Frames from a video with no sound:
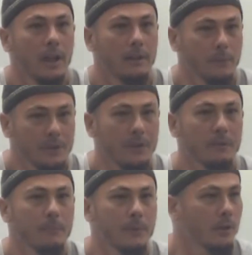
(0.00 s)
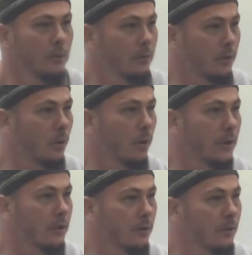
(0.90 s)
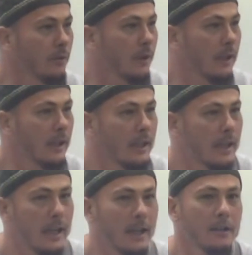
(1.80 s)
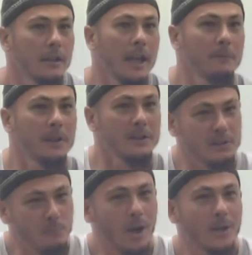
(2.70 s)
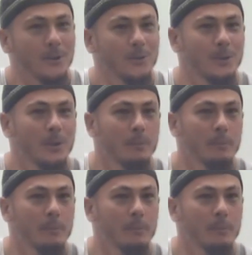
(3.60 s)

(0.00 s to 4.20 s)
Have wisdom in whom you're talking to, and have that smile.